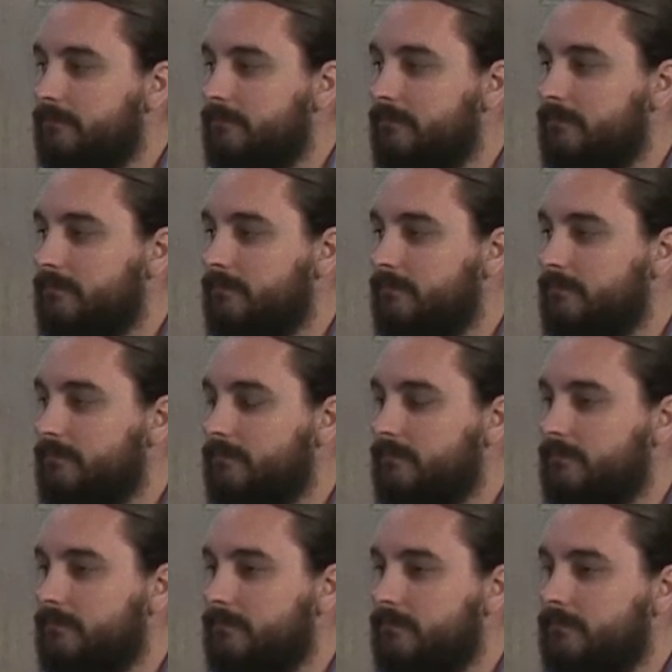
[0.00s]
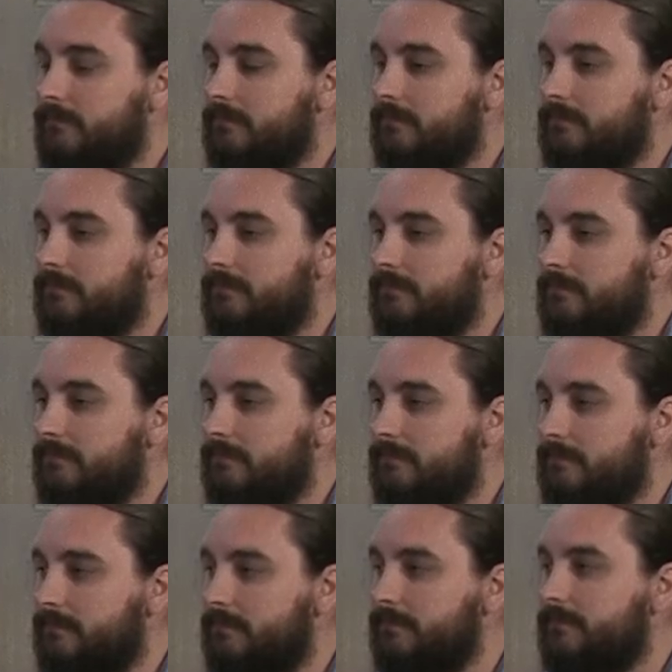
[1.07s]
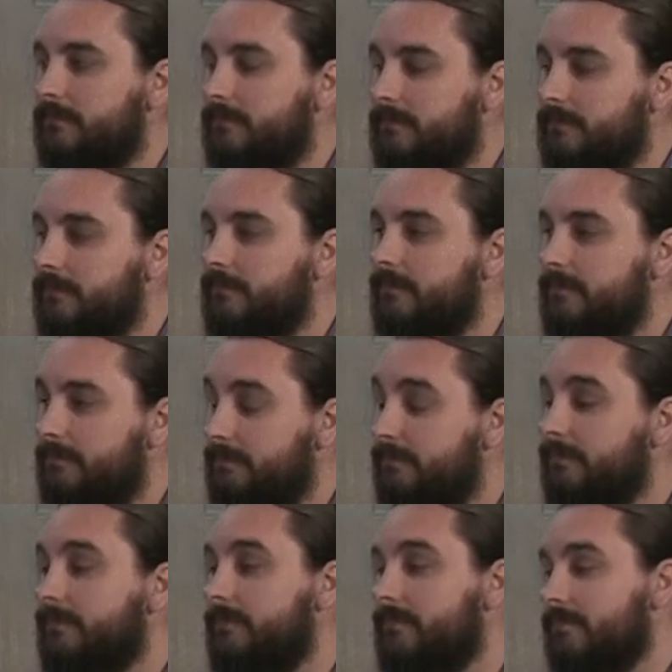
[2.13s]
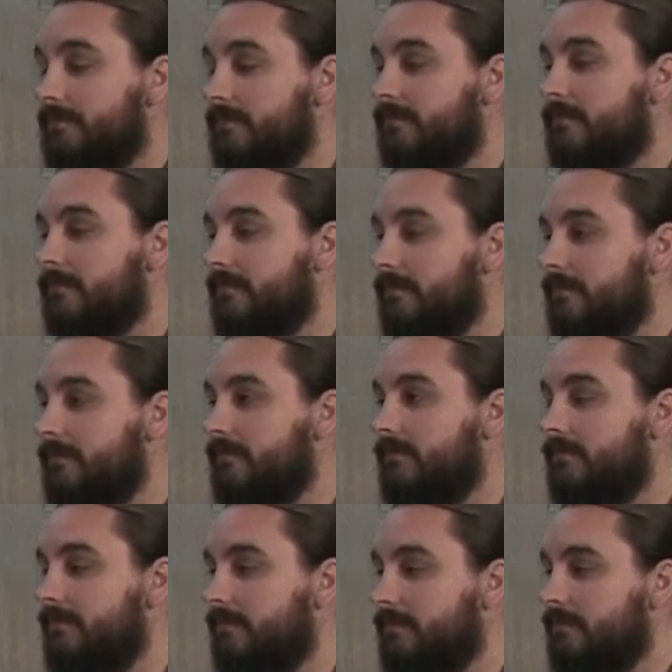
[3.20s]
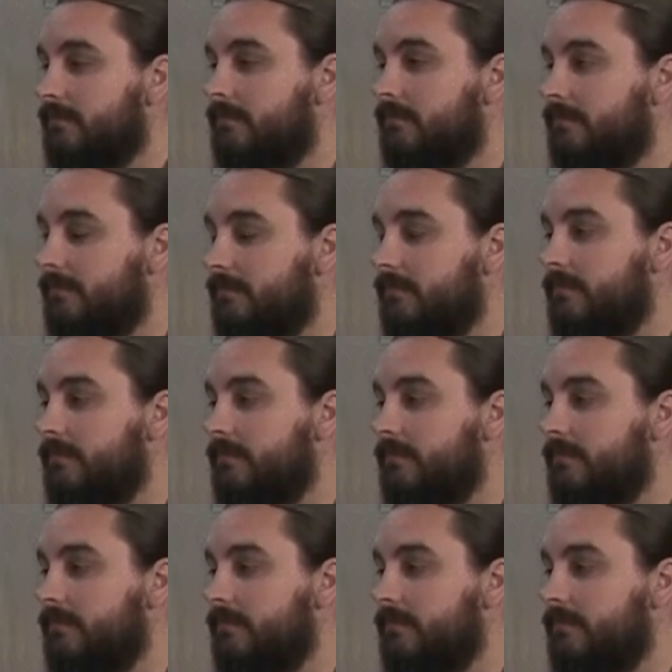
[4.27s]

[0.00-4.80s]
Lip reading: (not speaking)